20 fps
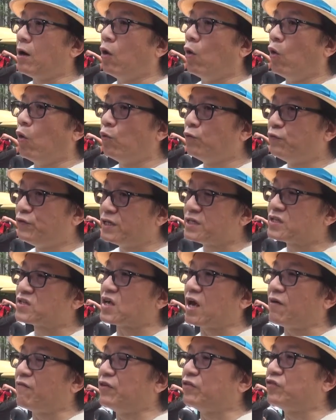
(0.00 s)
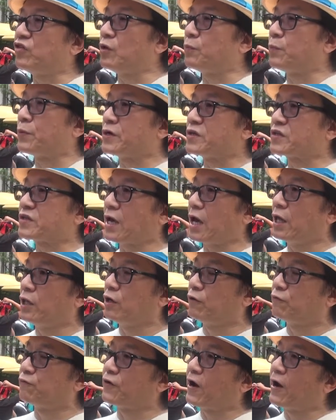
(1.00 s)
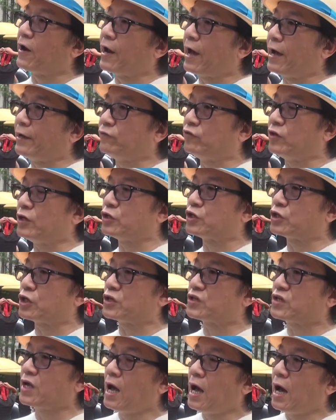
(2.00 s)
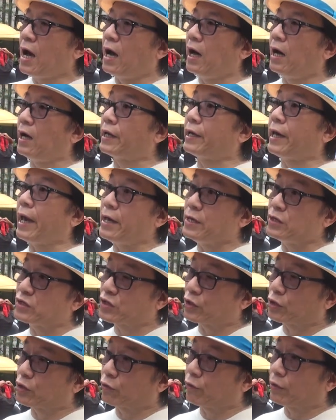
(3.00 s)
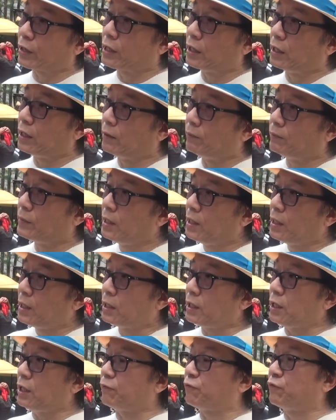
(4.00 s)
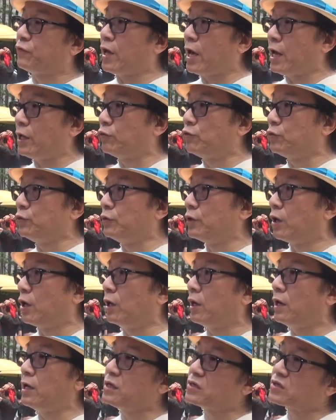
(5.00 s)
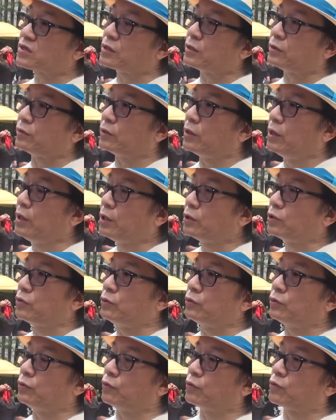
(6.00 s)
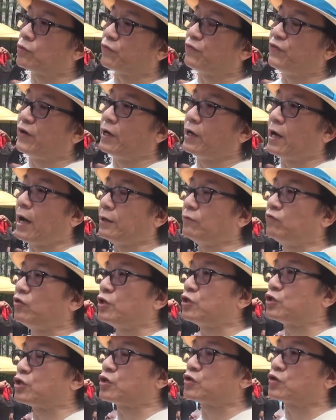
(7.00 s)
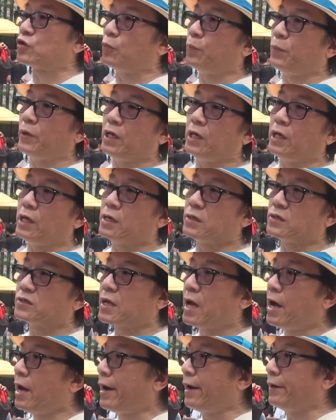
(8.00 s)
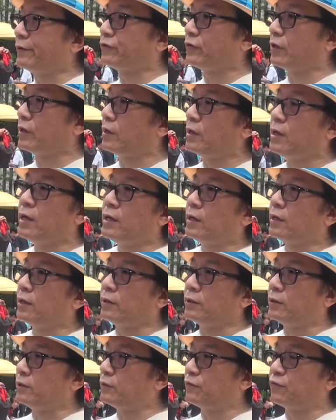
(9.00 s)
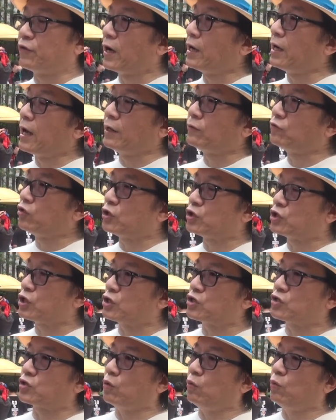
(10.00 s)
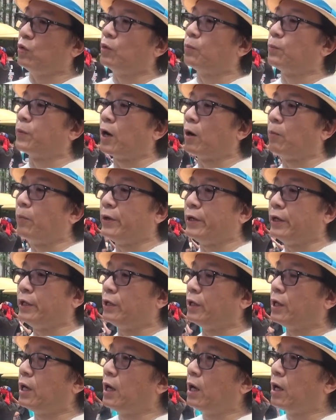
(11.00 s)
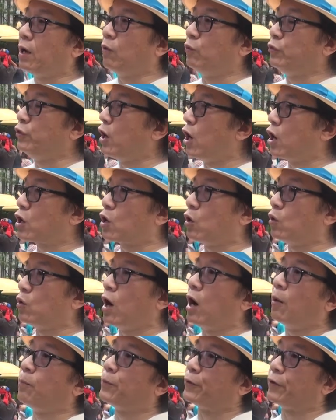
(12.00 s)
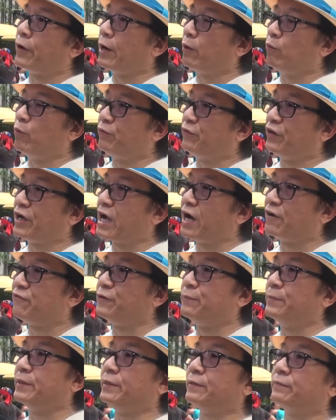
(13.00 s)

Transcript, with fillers: over 70% of frontline teachers are against the curriculum. If they do not listen to frontline teachers' opinions, I think frontline teachers will probably not cooperate with the government.